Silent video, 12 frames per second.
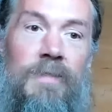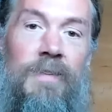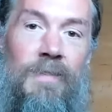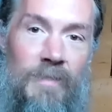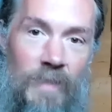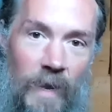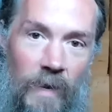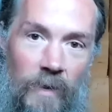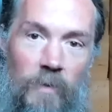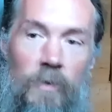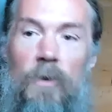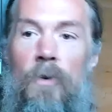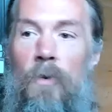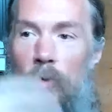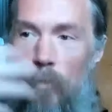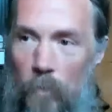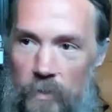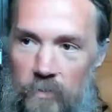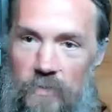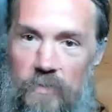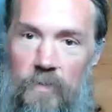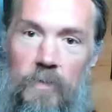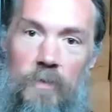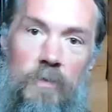the desire was